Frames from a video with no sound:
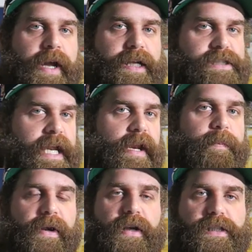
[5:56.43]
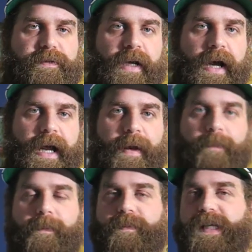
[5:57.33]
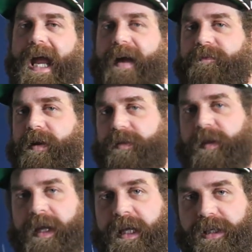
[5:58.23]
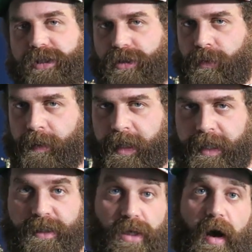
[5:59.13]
extended periods of time. Everything he's doing is